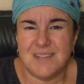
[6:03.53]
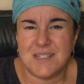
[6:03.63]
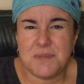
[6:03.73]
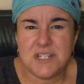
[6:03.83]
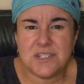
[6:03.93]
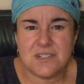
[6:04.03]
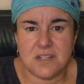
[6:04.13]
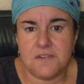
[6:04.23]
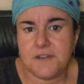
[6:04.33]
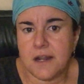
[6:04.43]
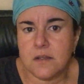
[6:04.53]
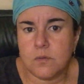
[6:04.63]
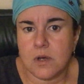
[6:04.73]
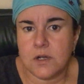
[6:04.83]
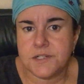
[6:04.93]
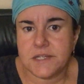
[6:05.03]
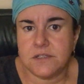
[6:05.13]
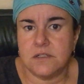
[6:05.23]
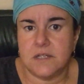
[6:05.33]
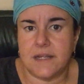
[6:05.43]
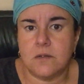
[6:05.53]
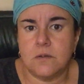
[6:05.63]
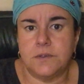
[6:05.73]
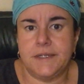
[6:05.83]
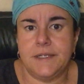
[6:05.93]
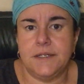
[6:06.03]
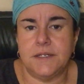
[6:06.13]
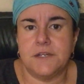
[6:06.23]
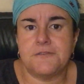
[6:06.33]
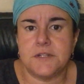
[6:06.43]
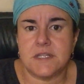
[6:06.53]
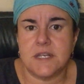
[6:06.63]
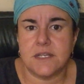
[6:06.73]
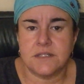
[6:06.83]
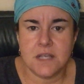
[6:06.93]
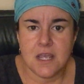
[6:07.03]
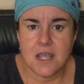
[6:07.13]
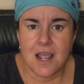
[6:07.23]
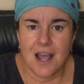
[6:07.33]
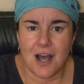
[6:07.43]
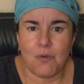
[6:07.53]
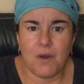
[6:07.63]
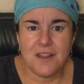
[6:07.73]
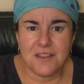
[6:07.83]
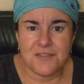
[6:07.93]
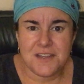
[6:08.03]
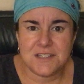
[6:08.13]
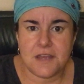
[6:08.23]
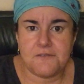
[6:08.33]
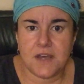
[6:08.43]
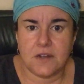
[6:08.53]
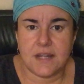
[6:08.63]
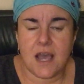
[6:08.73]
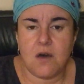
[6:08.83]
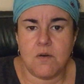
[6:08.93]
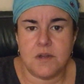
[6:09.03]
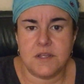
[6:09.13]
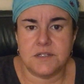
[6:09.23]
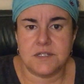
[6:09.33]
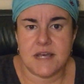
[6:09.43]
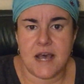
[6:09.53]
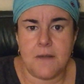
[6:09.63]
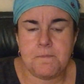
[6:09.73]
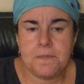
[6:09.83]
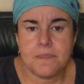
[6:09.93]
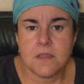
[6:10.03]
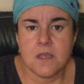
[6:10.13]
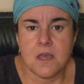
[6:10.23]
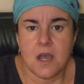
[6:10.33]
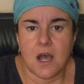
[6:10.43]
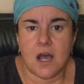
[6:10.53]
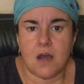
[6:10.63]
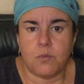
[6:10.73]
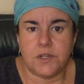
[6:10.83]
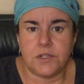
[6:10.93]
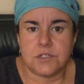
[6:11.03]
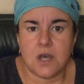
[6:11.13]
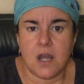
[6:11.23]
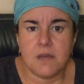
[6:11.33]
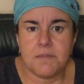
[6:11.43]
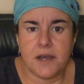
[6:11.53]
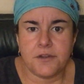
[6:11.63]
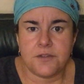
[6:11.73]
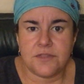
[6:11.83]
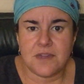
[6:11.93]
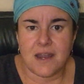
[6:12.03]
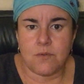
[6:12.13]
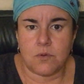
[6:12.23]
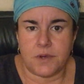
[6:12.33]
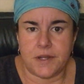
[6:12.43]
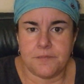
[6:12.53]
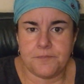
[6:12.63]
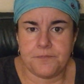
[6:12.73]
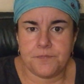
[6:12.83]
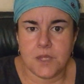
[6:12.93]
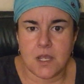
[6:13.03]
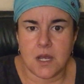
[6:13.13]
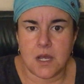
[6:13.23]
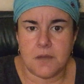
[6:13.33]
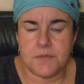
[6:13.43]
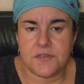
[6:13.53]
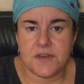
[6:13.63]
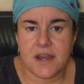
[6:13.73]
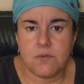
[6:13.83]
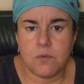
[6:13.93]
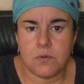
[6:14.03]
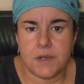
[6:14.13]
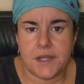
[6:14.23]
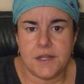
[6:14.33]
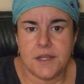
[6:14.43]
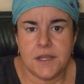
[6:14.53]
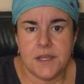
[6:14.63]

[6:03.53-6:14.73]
as much stuff out of the water as I could, like chlorine and different things. One of the things I found out is that when you talk about your thyroid, the thyroid